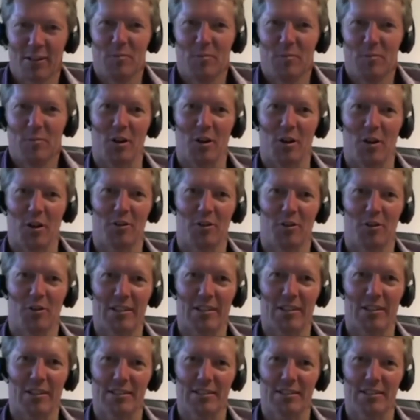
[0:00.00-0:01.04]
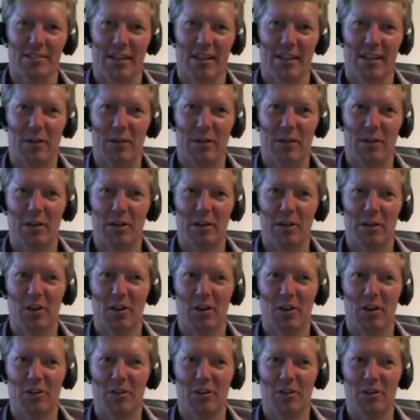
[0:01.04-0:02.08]
progress, and
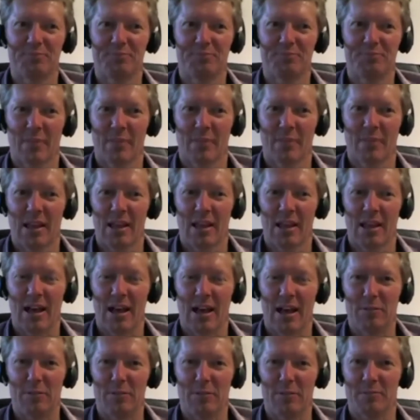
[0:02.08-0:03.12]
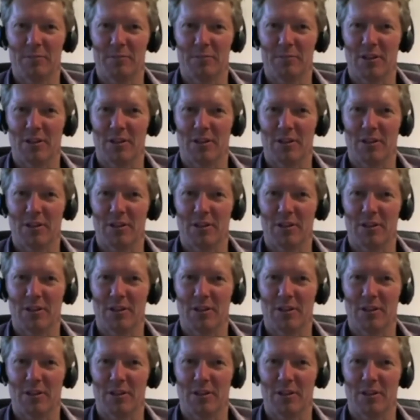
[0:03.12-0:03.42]
learn. So I